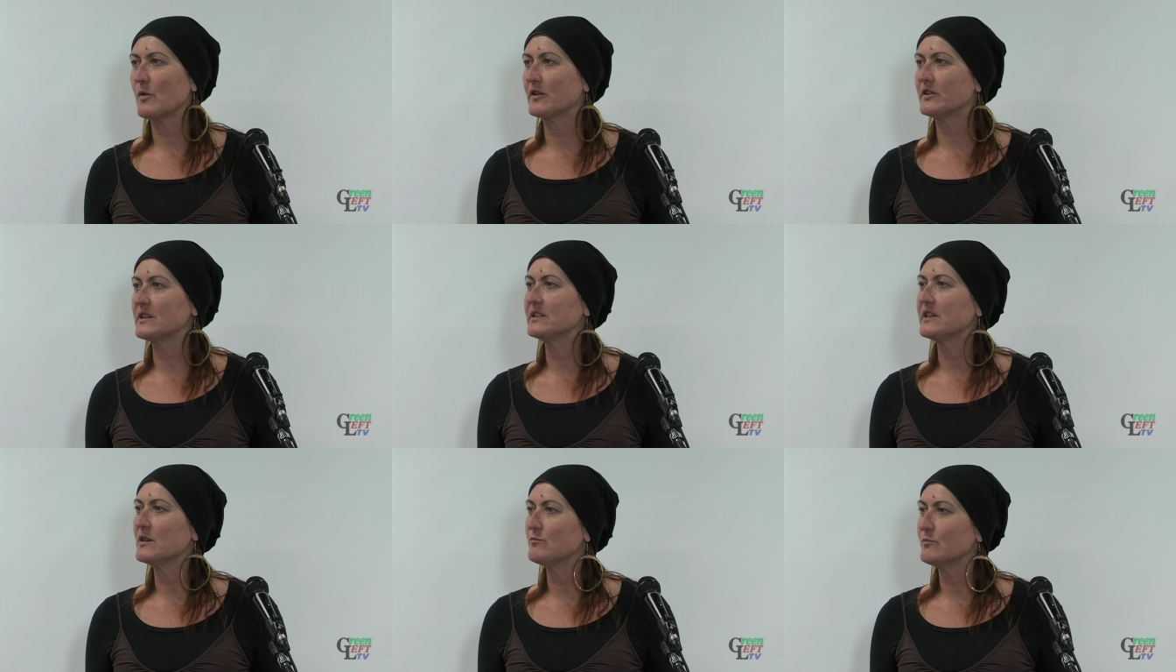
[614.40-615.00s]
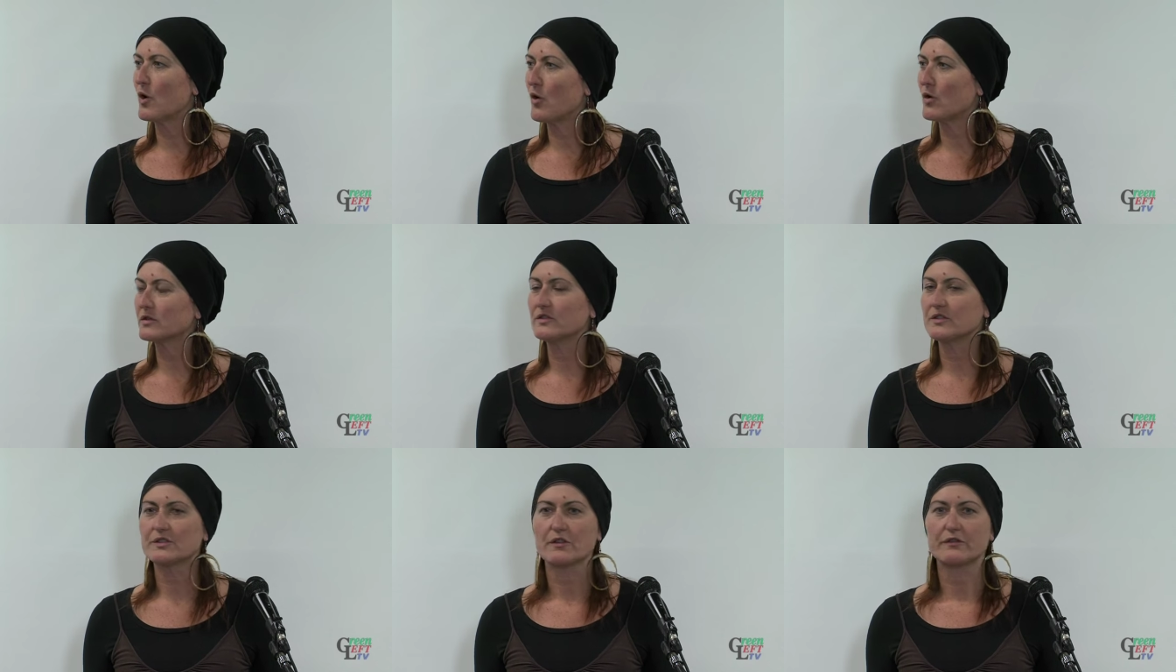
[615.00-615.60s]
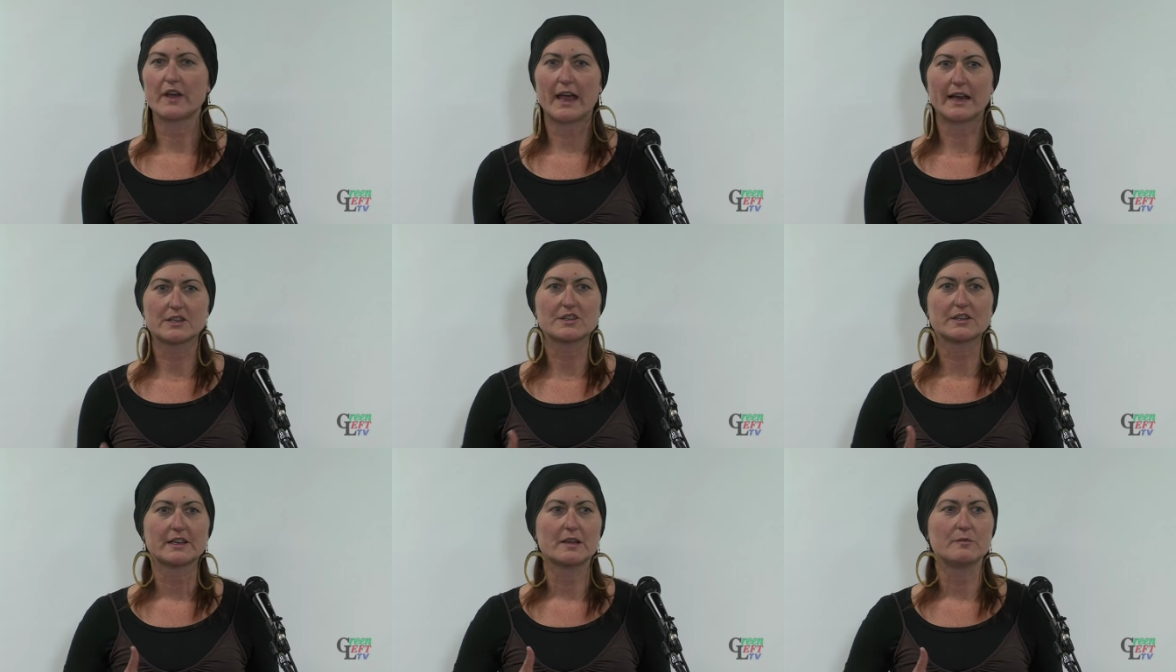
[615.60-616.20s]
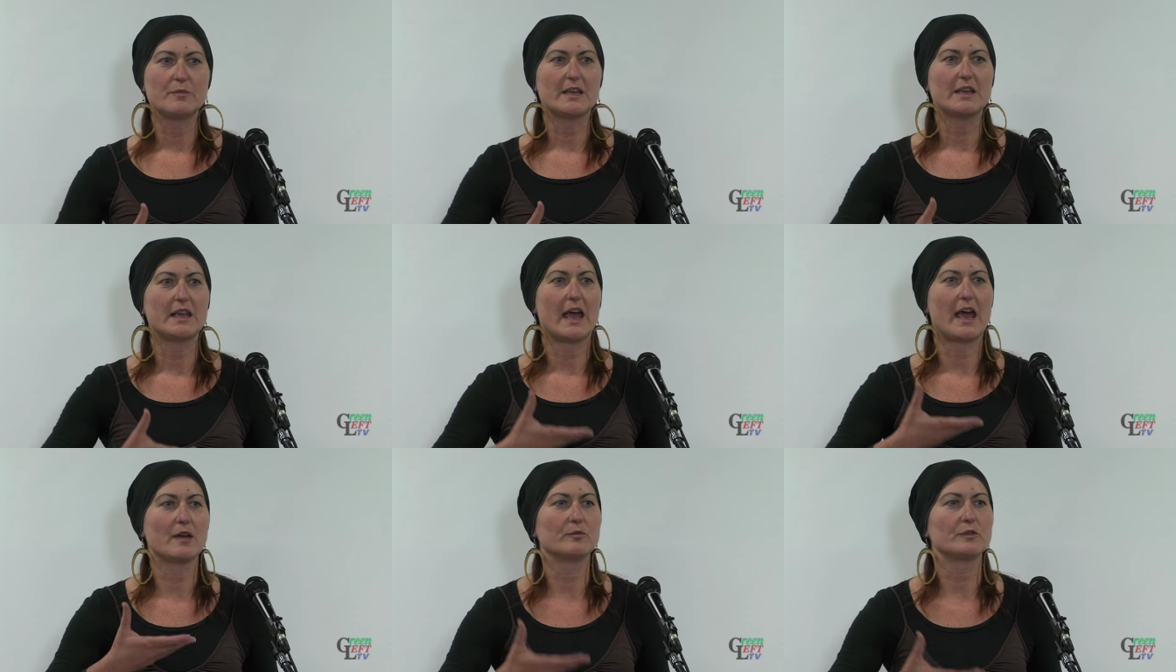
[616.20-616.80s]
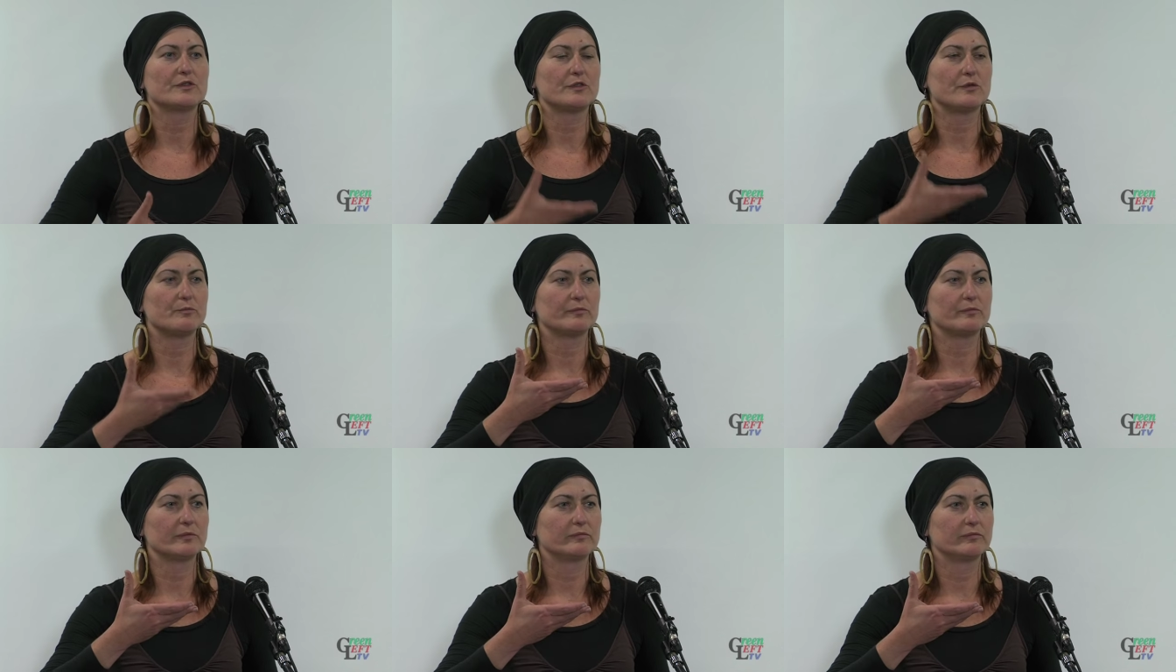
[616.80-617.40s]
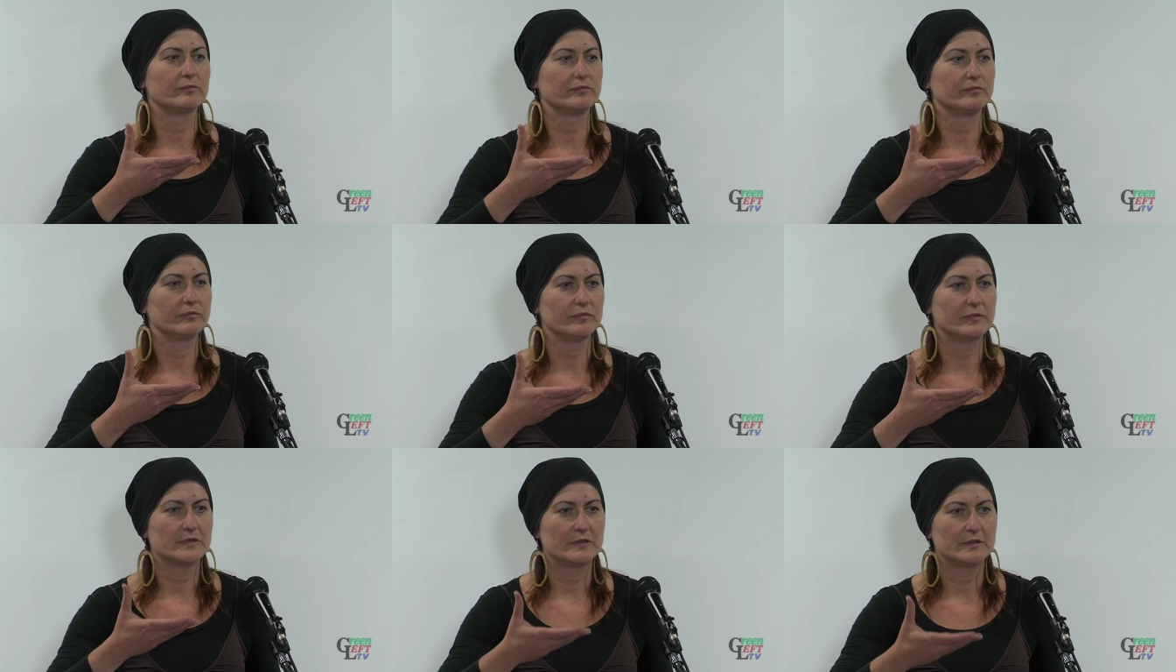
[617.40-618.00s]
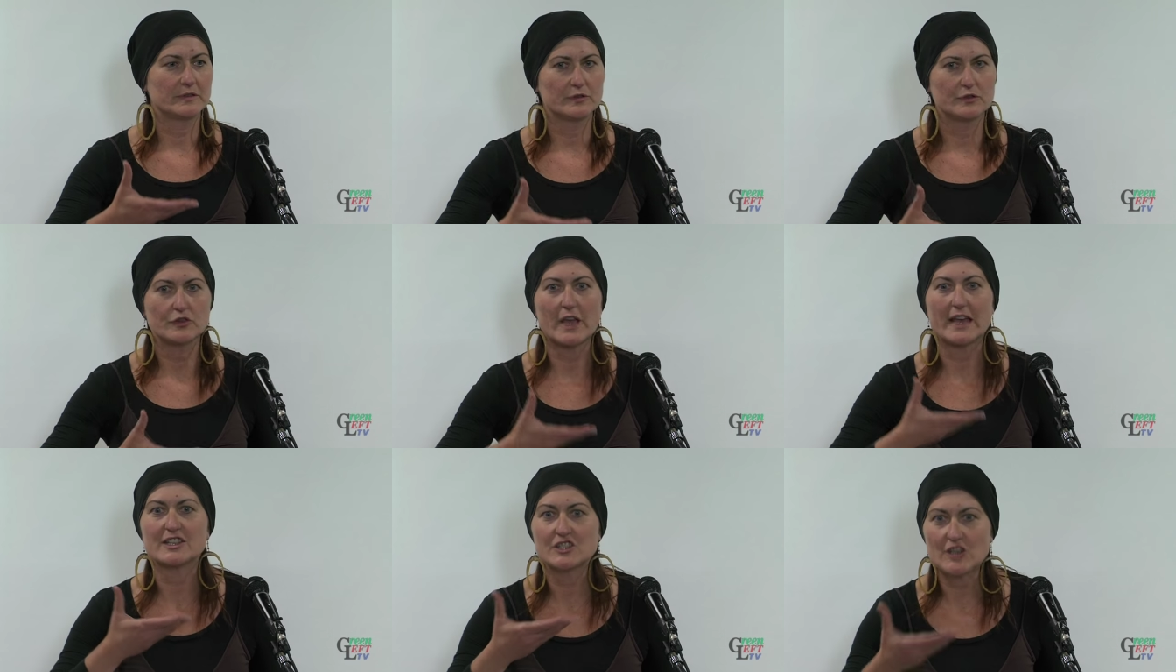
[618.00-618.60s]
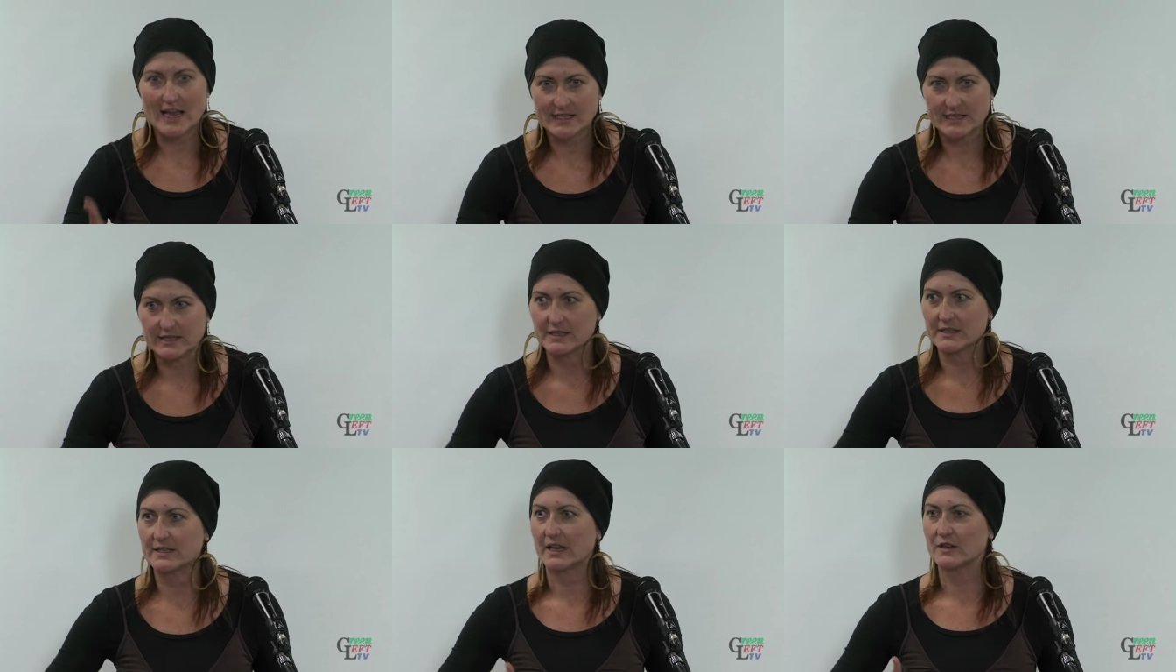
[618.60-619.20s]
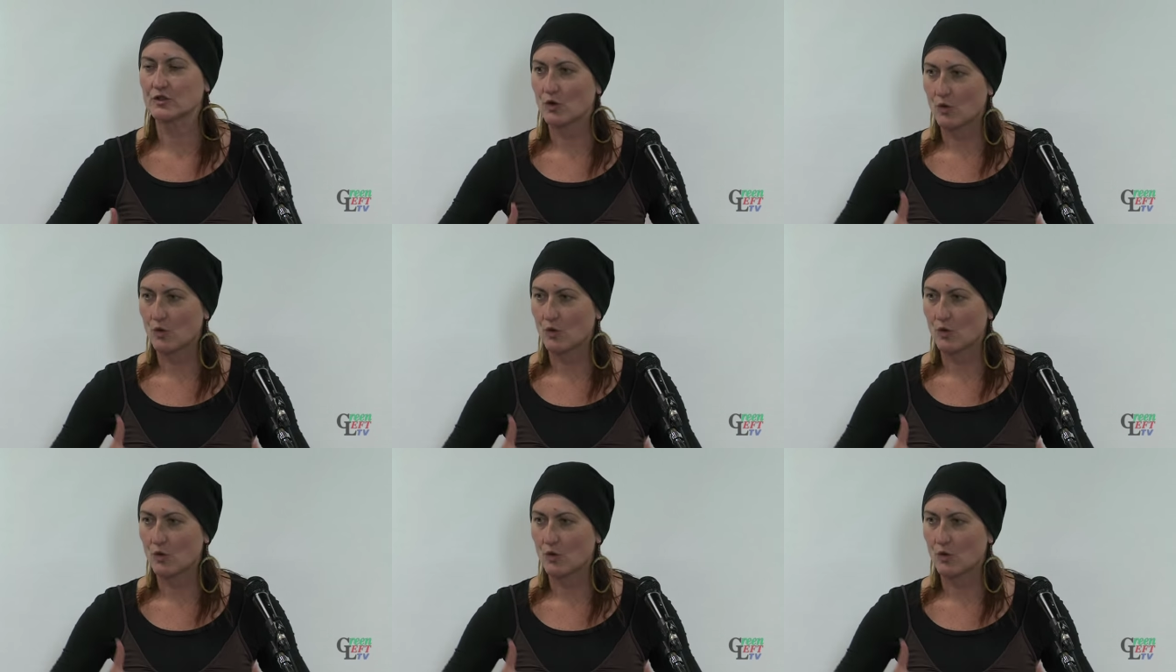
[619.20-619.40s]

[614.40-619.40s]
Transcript: quote, is the importance of actually being able to to get justice and